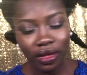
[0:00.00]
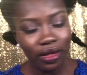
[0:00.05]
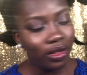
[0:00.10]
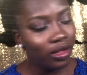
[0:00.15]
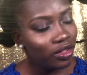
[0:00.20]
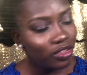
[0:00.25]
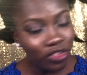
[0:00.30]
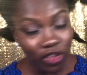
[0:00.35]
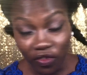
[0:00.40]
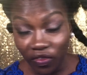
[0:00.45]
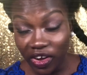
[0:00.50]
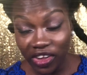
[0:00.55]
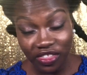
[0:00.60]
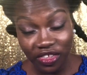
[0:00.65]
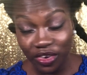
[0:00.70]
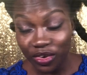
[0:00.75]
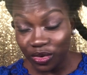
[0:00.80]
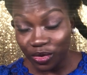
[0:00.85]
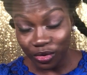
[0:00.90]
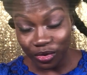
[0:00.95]
so far
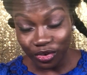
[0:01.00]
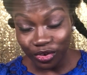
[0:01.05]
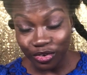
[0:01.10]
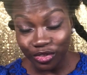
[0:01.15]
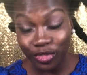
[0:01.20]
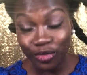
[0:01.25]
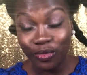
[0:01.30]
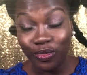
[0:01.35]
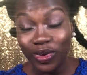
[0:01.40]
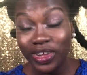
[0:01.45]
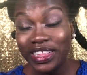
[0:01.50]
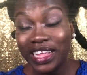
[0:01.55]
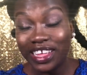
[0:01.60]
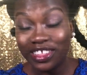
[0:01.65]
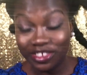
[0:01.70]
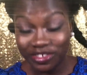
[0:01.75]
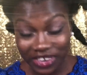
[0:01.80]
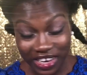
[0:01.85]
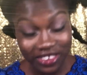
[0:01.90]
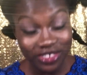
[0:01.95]
so good. The one
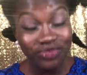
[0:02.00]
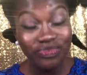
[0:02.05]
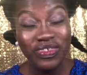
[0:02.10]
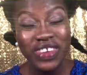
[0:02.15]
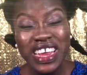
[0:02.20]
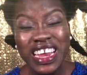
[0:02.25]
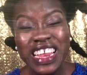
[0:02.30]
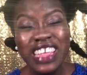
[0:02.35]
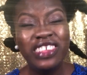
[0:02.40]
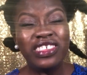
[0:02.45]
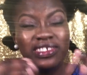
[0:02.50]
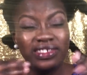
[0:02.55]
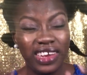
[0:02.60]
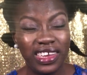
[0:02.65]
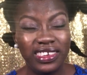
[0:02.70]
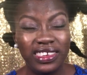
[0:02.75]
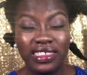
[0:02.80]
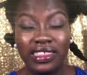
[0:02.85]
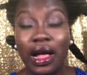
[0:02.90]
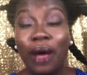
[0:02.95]
that really
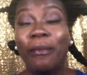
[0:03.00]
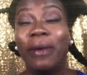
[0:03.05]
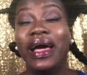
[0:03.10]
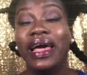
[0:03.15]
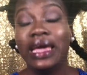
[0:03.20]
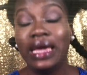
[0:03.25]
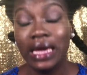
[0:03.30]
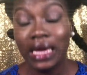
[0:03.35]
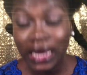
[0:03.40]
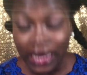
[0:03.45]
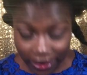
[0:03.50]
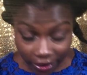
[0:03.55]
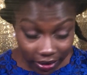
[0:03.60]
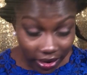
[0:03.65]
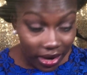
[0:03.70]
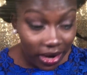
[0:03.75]
stretches out my hair